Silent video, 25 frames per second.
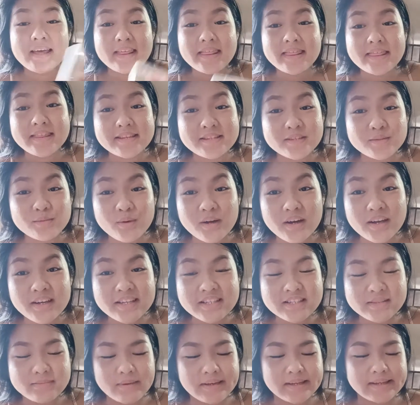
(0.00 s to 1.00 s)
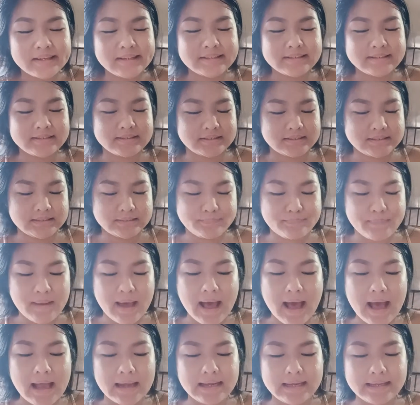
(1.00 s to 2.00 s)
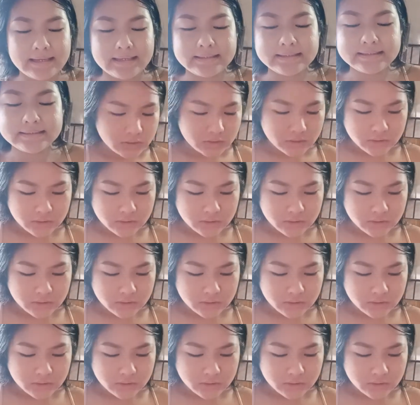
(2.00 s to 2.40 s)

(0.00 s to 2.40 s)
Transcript: This one is my niece's palette.